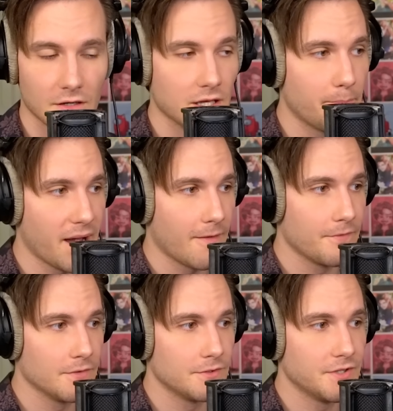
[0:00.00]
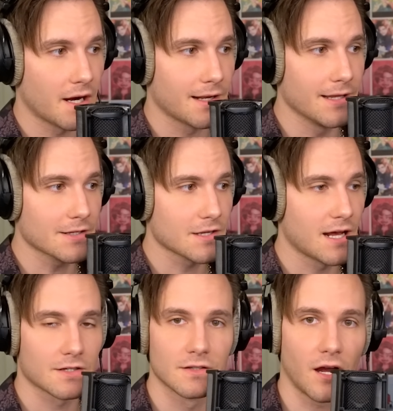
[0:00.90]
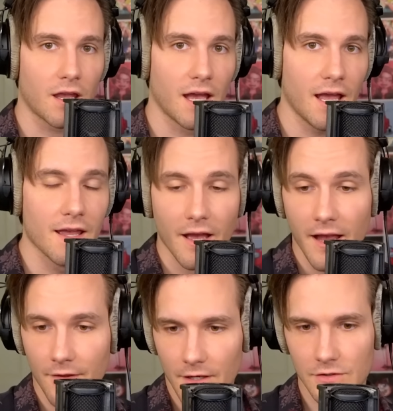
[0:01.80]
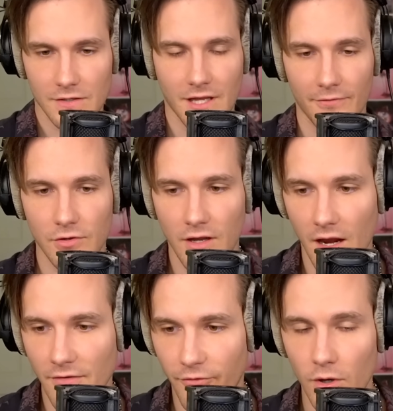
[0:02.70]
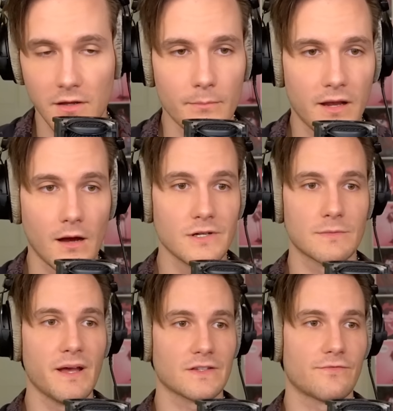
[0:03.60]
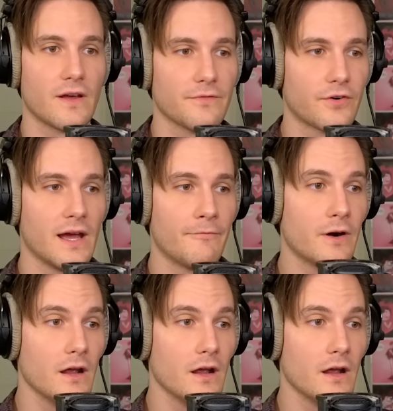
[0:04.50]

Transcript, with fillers: An abandoned duckling slash duck egg, and I just have to care for it and become its best friend forever.